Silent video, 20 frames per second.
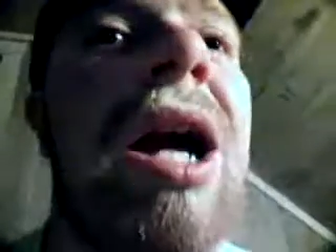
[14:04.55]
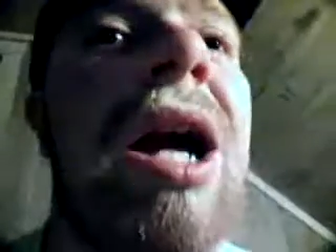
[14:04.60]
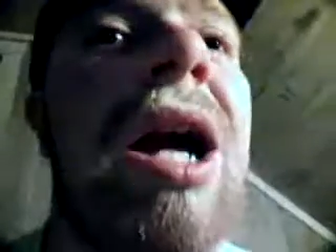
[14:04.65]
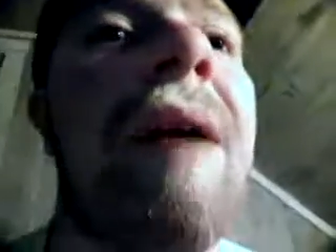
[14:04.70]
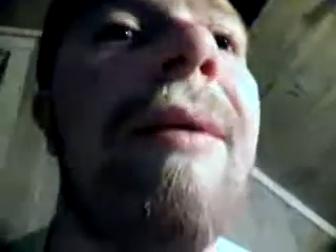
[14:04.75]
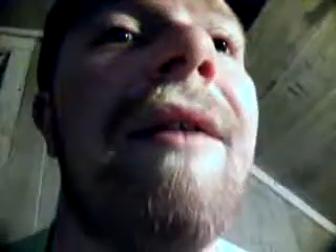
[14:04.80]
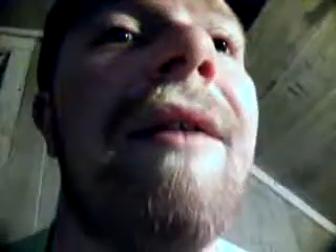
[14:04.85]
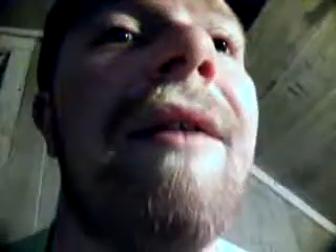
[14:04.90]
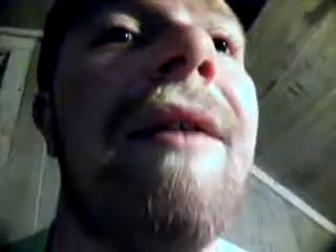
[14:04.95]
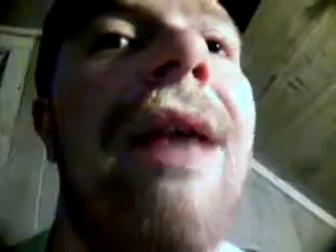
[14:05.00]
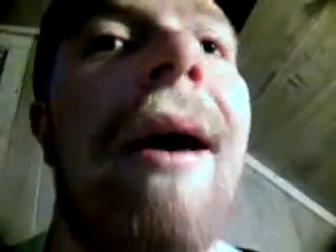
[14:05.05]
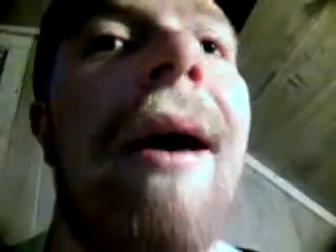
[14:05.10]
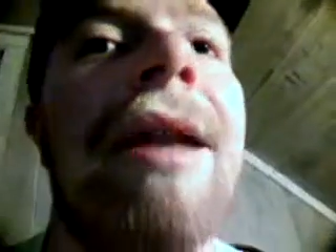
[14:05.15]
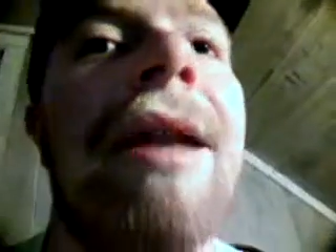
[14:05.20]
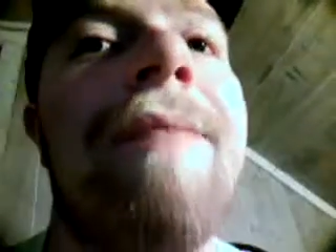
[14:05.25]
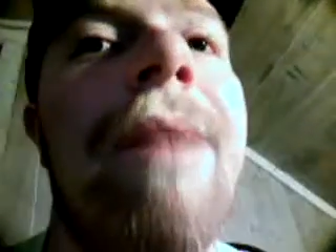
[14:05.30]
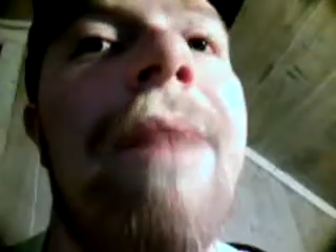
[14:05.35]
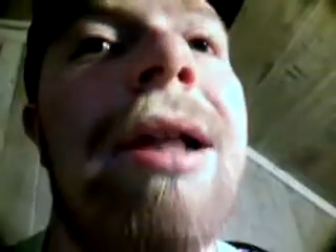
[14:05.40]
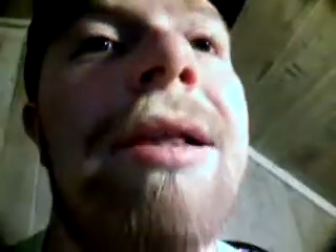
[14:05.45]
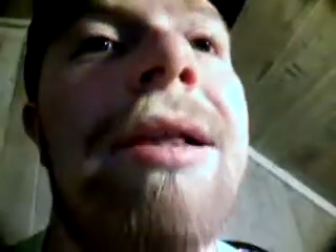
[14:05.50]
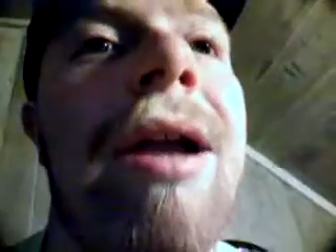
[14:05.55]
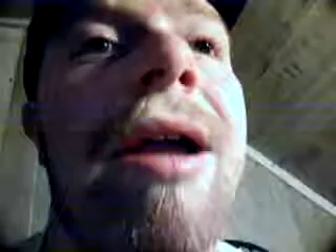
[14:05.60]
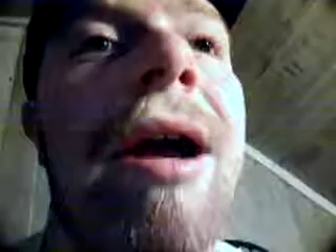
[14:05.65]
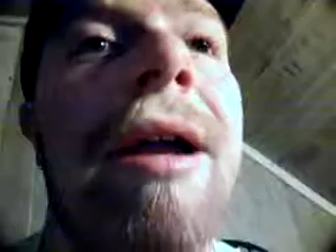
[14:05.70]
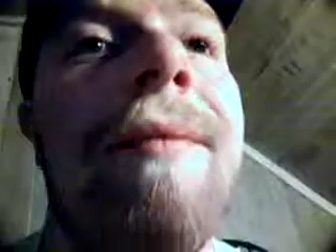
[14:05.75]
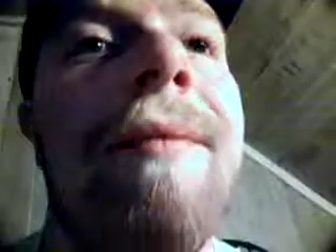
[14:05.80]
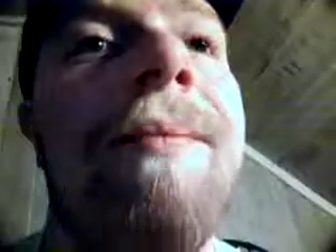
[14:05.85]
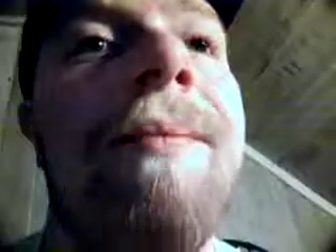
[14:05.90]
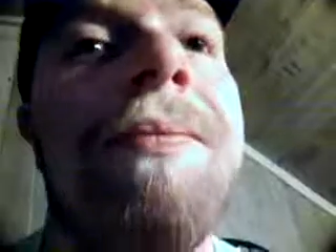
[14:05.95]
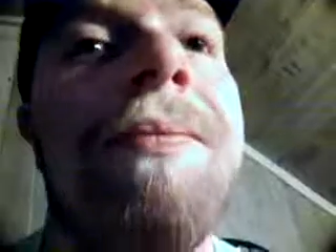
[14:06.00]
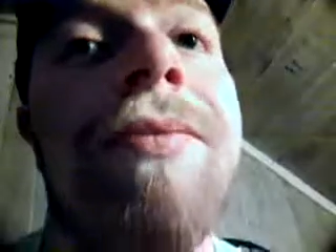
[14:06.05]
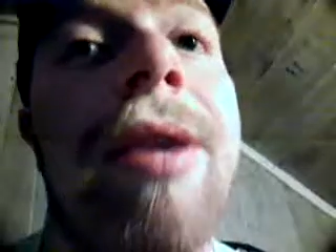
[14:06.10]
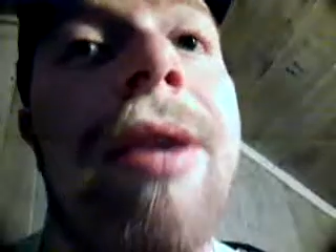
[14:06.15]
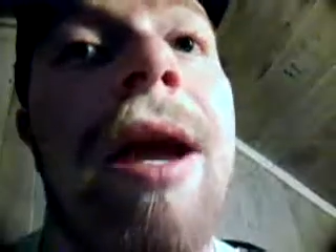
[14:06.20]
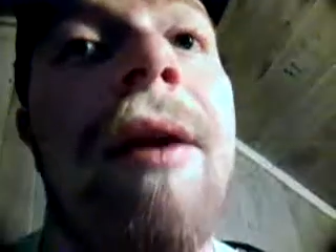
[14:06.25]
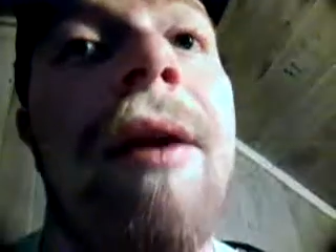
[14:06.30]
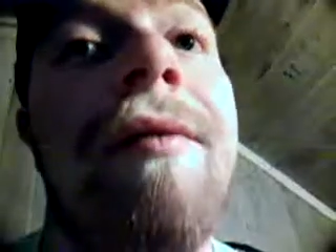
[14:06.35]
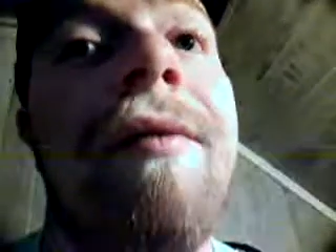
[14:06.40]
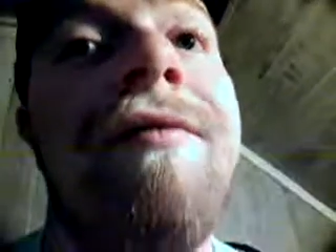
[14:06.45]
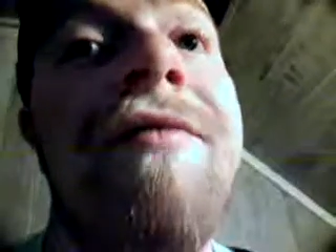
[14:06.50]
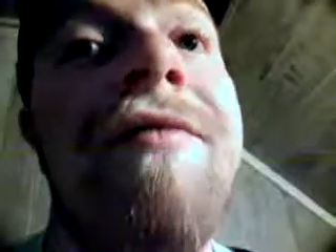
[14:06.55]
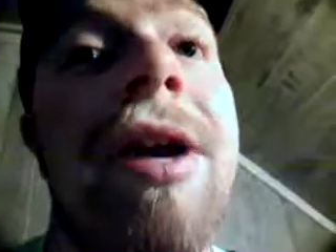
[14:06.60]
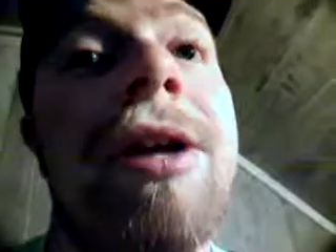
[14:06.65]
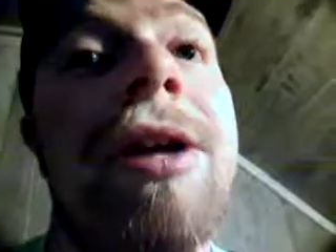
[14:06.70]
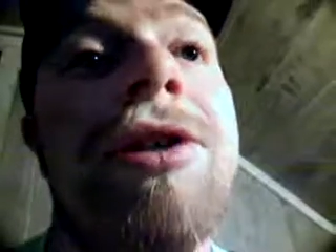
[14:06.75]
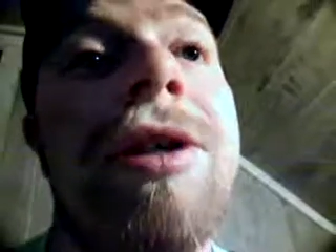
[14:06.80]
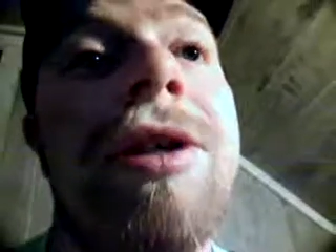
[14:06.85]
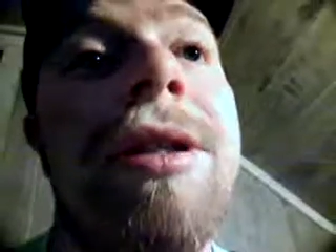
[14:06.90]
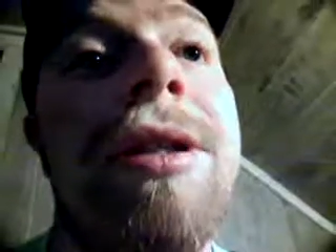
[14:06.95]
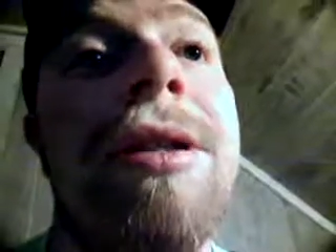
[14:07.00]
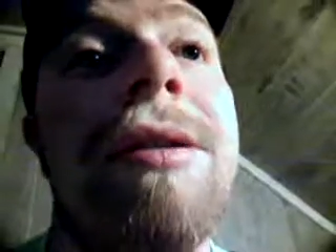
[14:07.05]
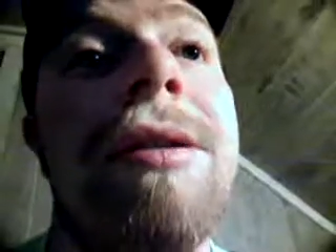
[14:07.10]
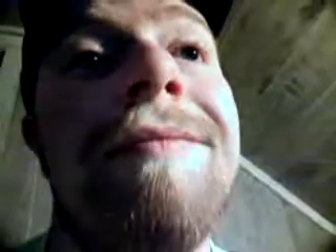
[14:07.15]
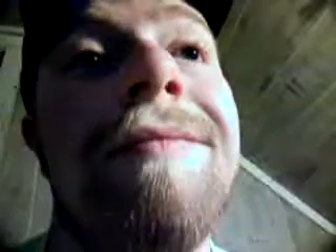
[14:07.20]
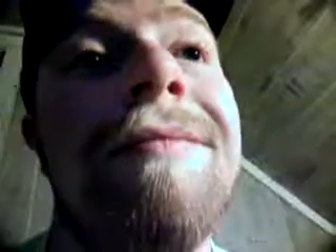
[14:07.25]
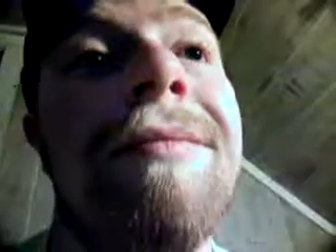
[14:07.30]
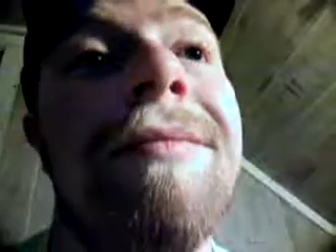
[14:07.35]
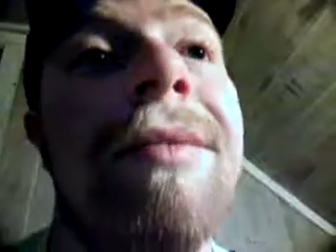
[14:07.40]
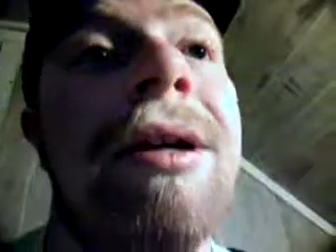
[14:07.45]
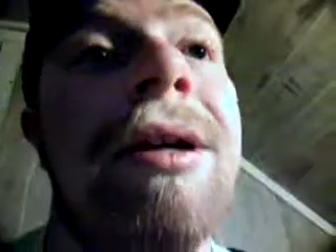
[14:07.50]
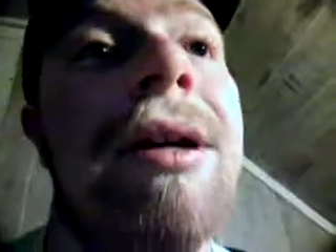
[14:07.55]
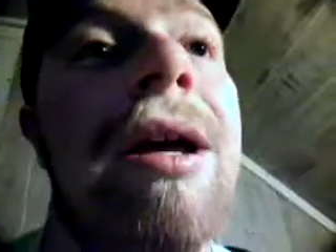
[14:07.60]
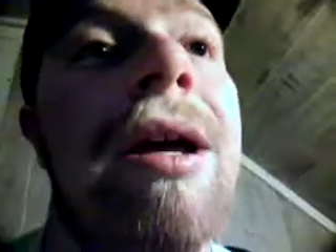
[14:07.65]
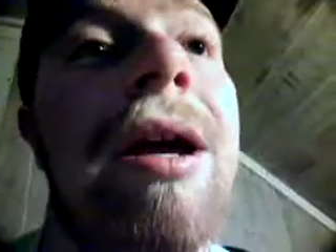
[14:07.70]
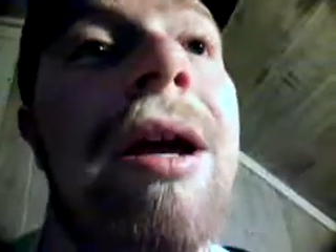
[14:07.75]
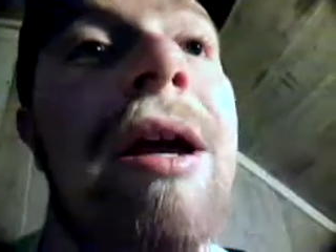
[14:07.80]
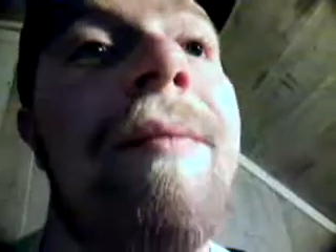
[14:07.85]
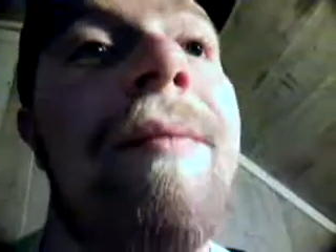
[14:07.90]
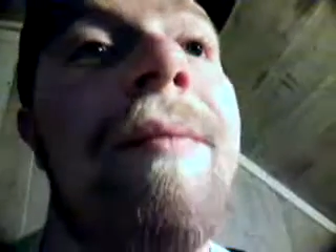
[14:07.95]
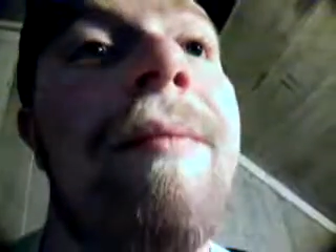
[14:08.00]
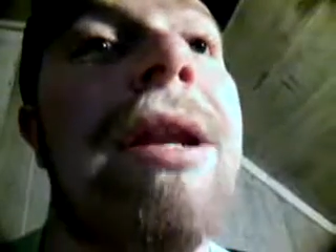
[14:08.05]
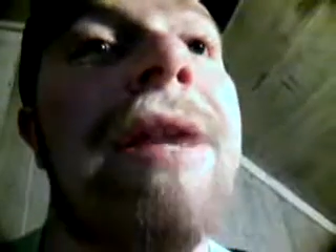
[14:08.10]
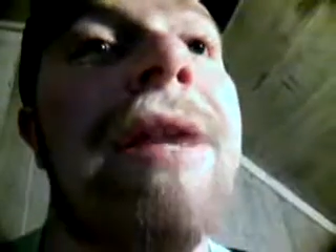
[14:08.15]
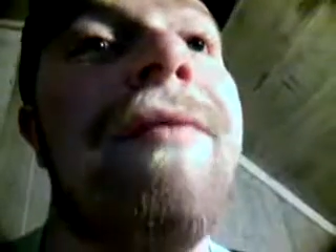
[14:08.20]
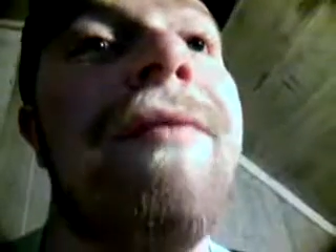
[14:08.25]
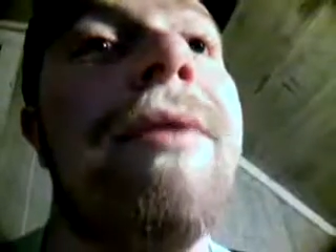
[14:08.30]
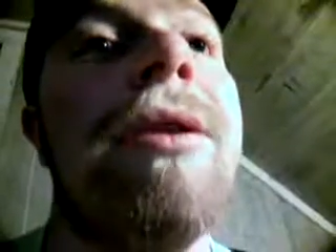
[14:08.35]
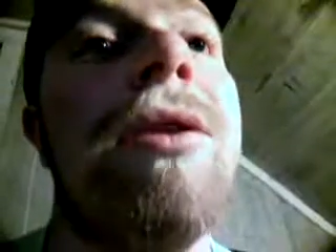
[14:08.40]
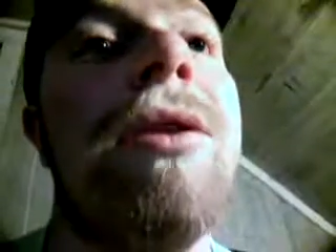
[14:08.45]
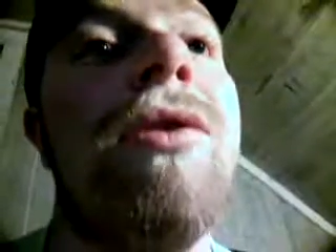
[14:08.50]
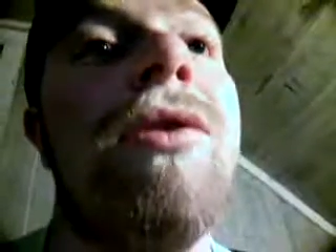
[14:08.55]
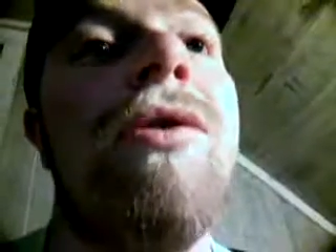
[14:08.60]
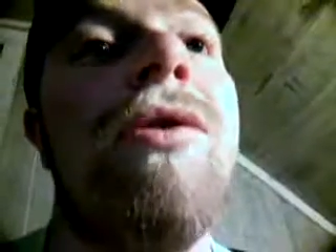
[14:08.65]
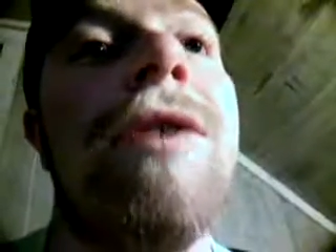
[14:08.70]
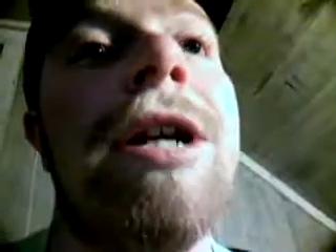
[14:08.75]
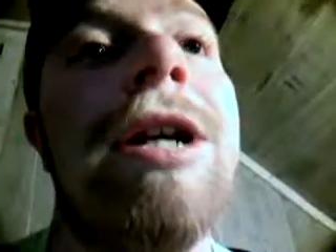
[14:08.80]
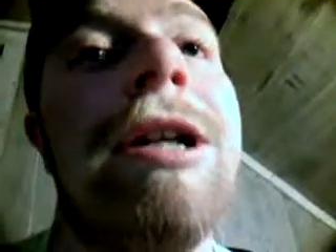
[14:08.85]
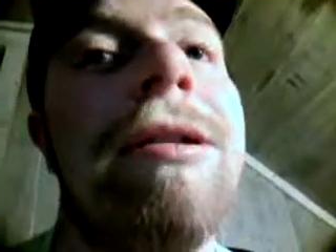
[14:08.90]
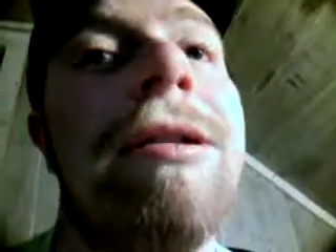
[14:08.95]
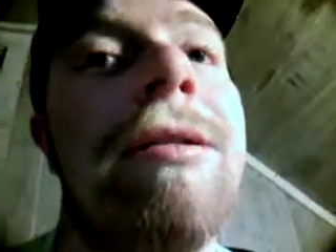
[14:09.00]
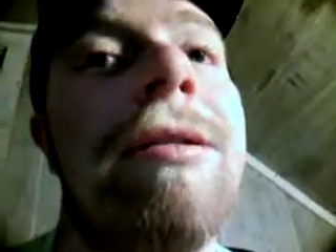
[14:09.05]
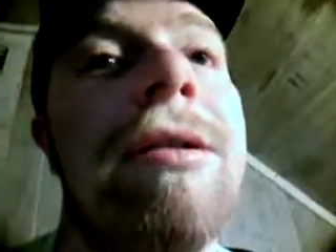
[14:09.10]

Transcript: I mean, if that was based on fiction, it'd be a different story.